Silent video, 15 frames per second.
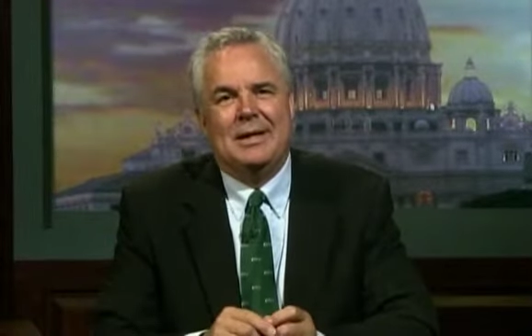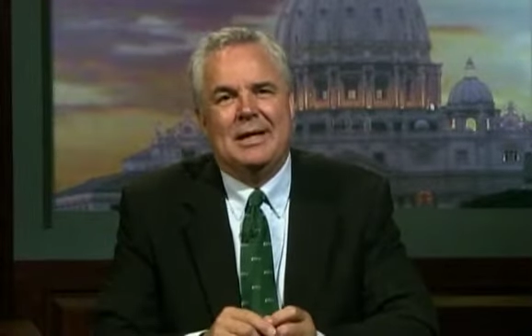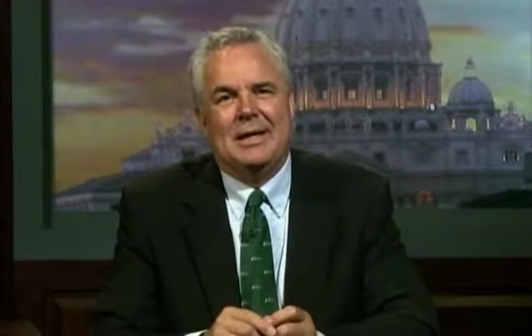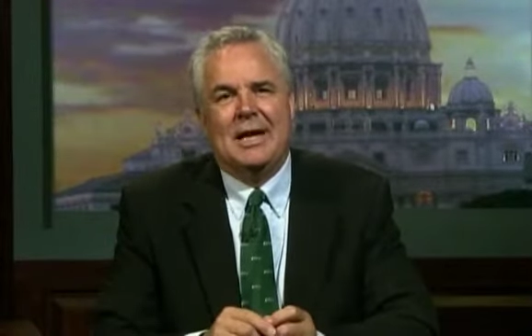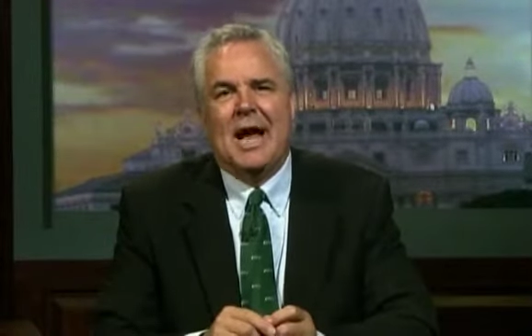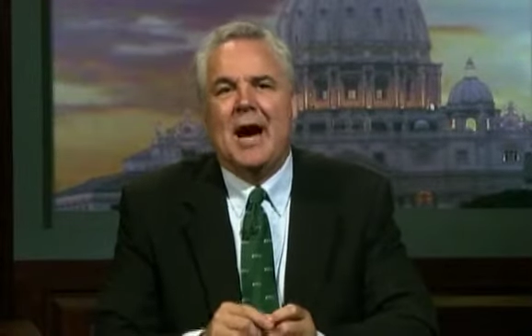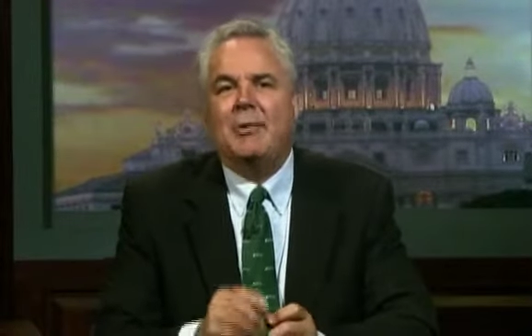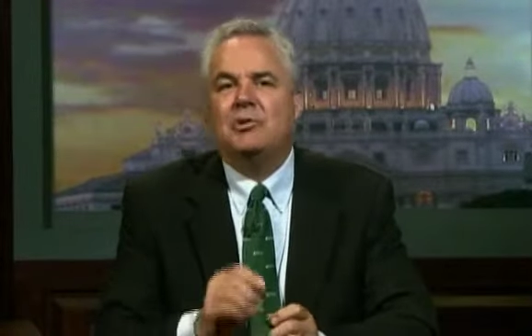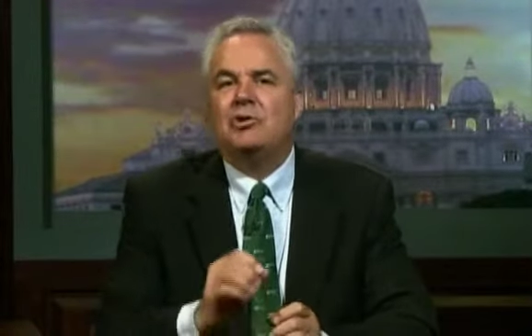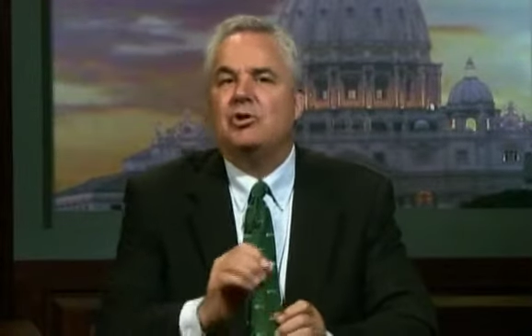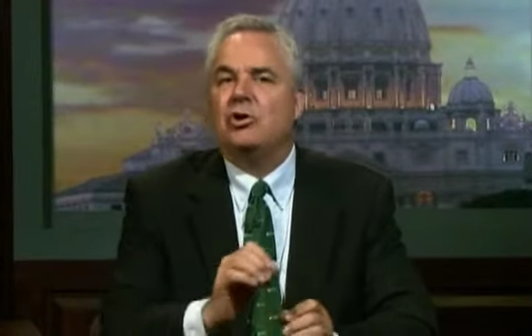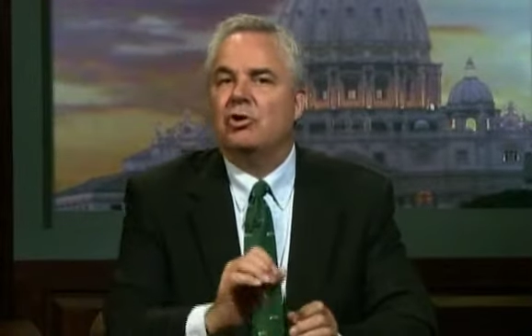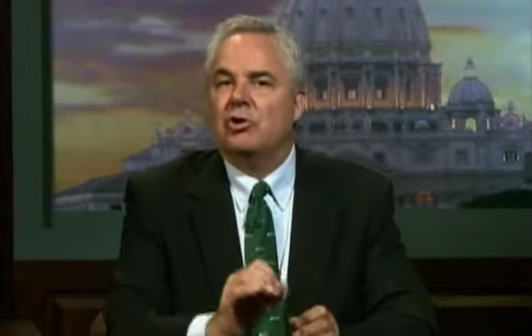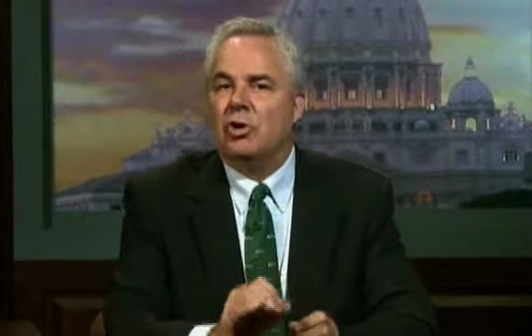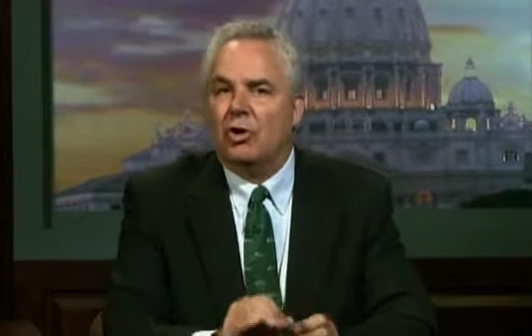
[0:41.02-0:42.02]
Now it's
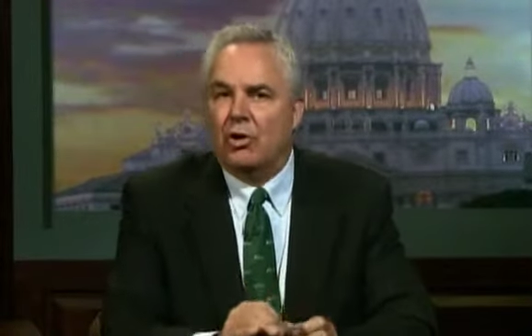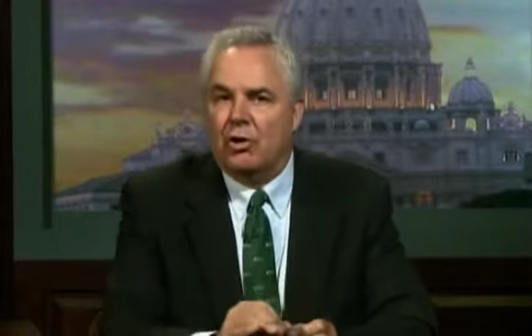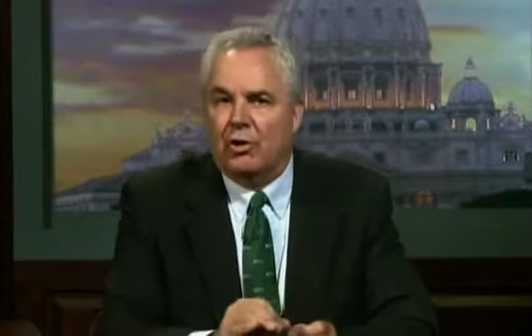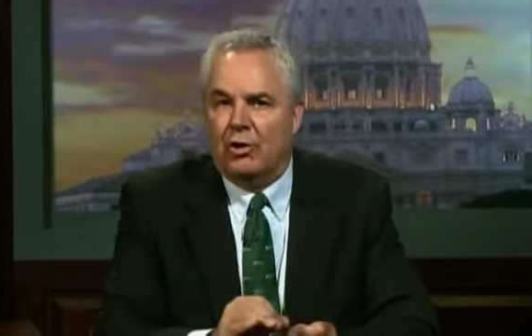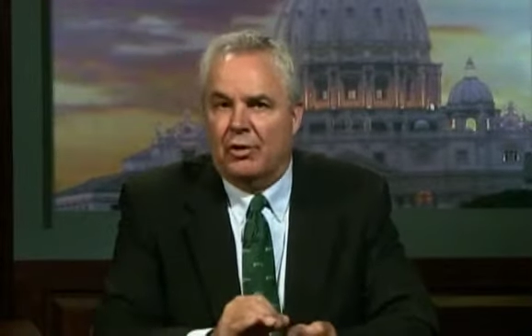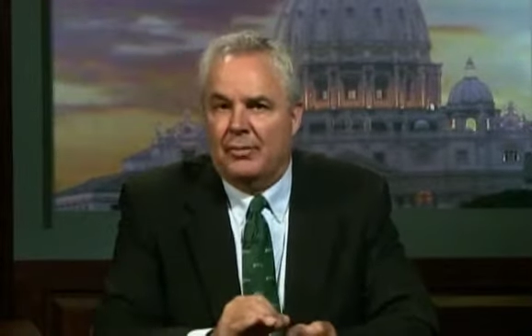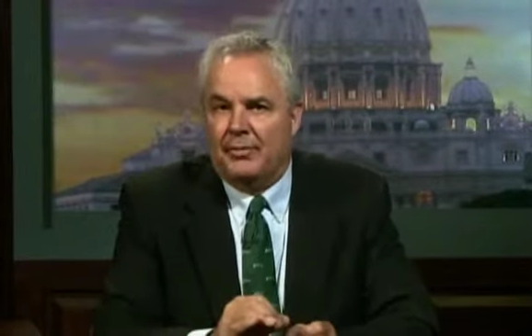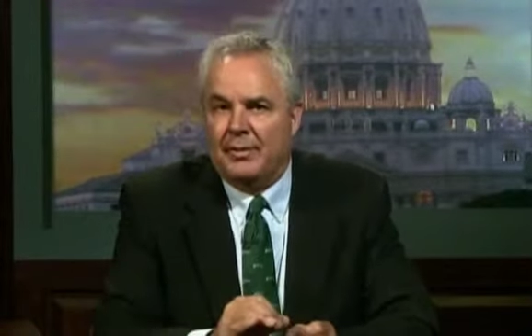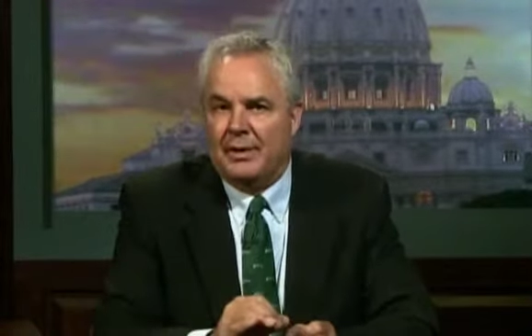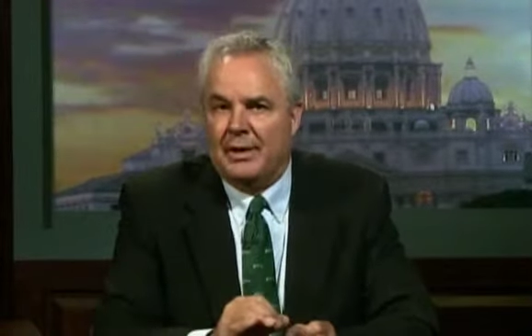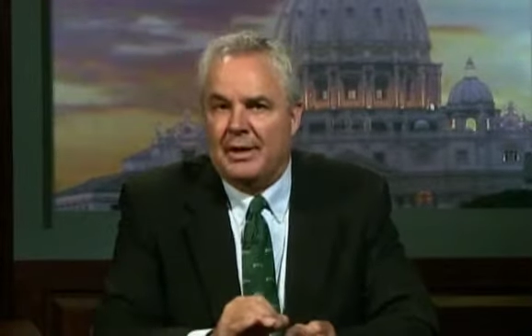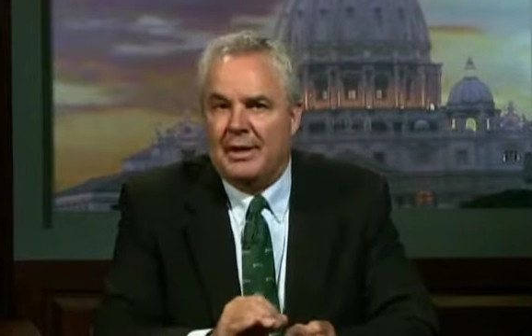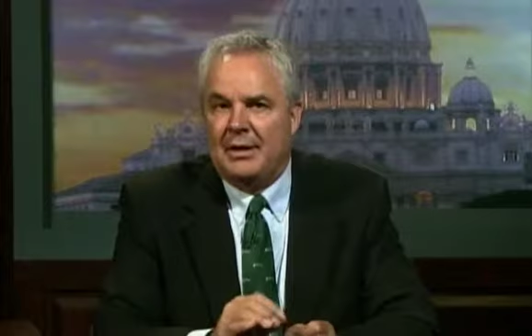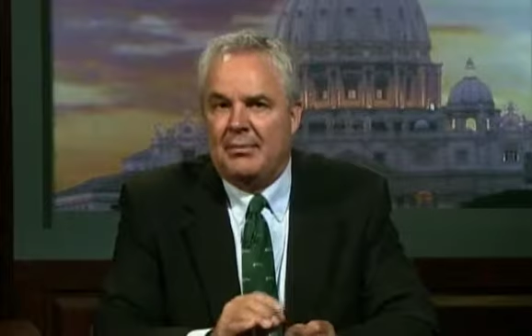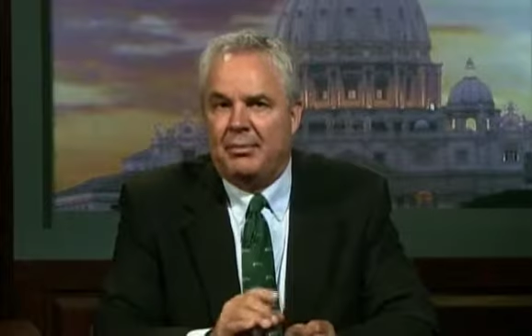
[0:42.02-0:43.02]
your turn.
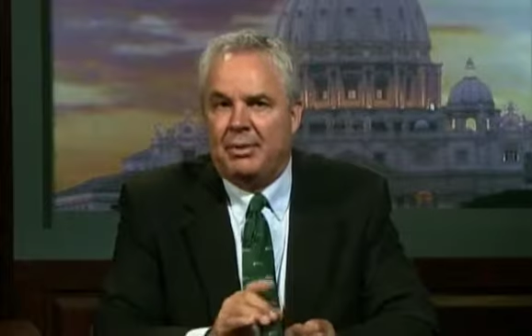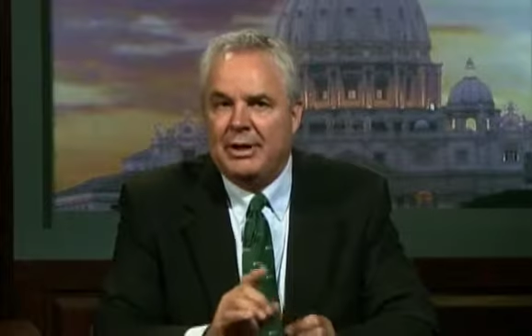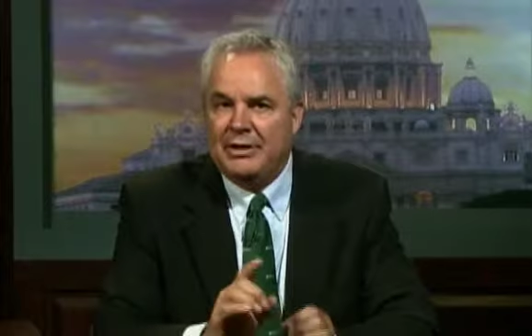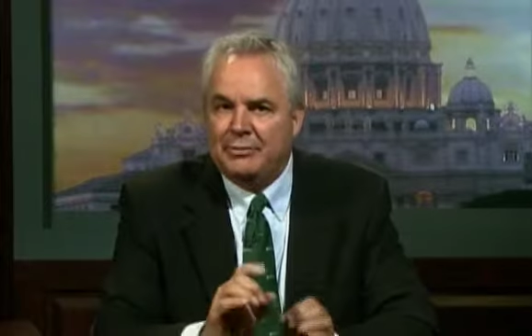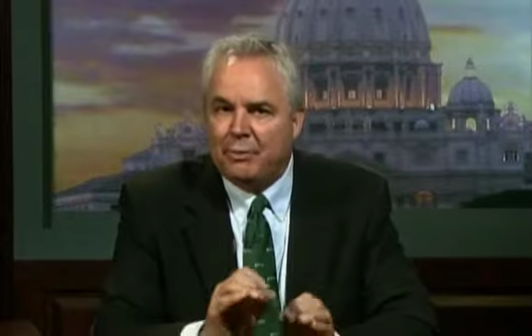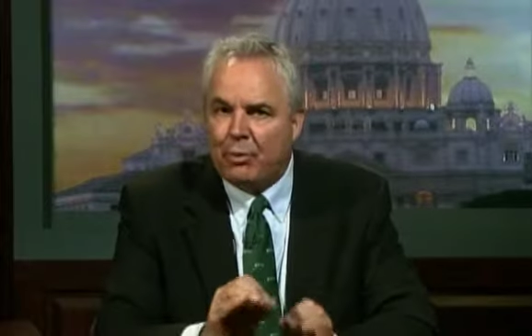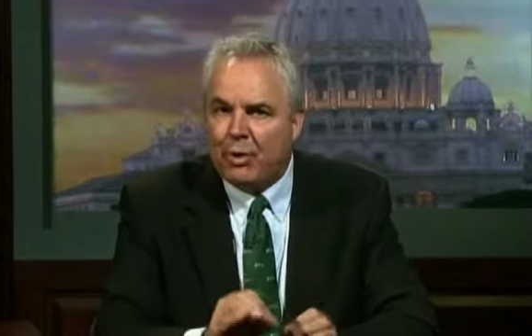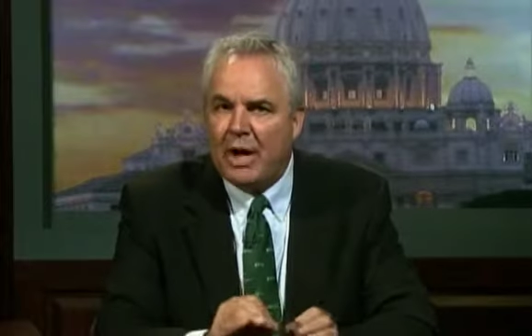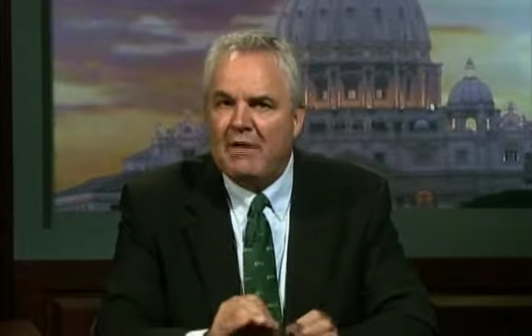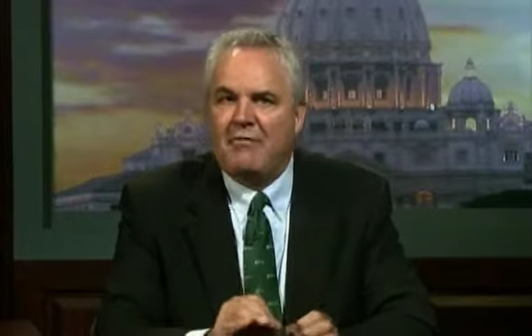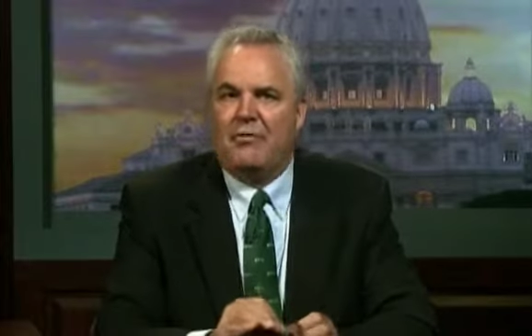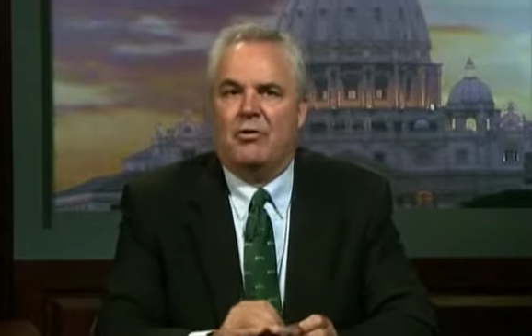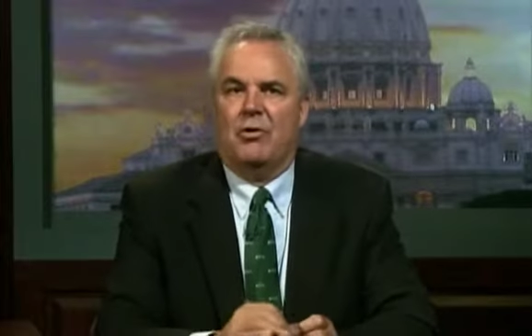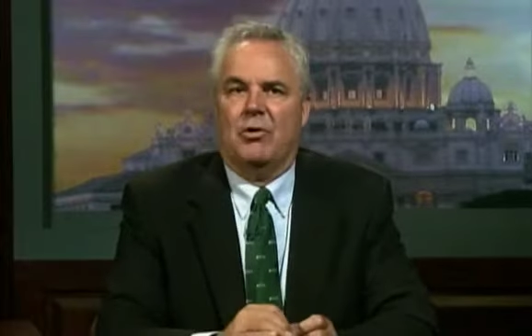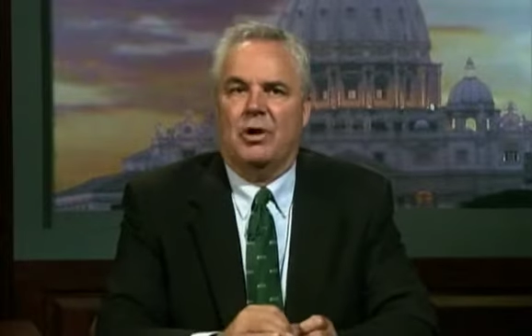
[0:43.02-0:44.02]
Please pray
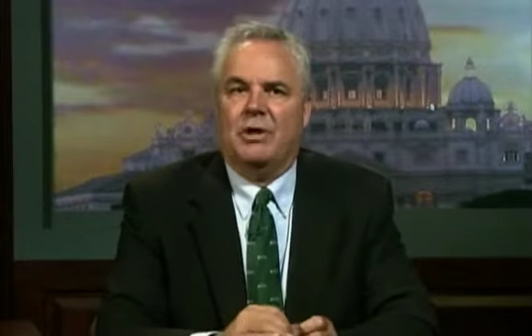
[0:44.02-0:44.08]
for